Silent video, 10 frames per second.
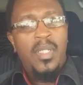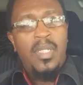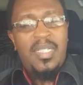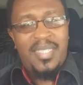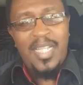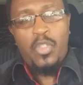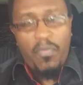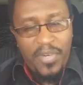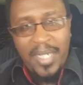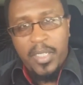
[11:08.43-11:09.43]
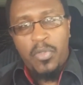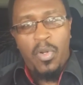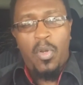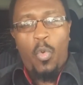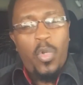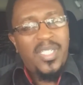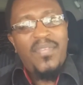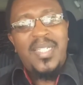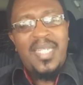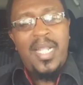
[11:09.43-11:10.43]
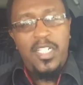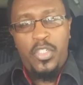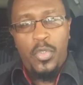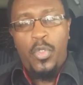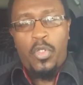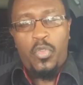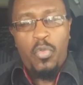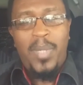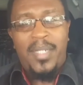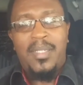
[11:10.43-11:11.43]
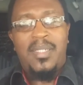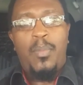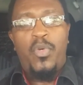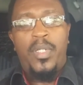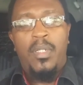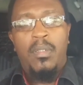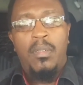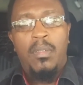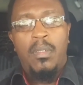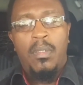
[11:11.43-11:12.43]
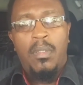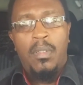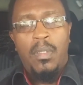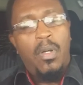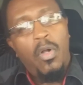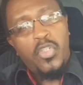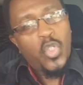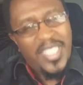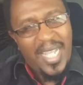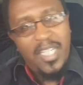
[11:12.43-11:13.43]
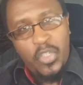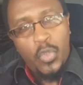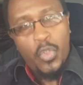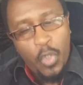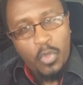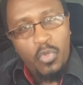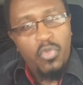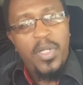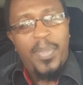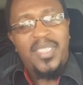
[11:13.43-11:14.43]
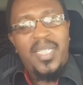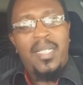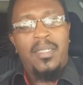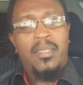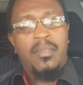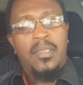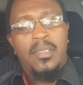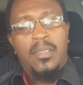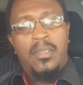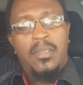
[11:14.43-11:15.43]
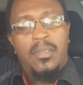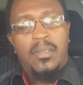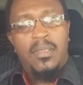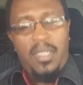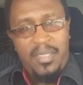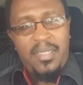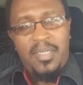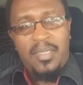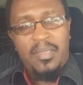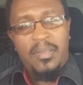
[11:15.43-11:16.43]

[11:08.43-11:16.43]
sense of right and wrong. Whatever tells you not to murder someone also tells you not to rape a child. Isn't it?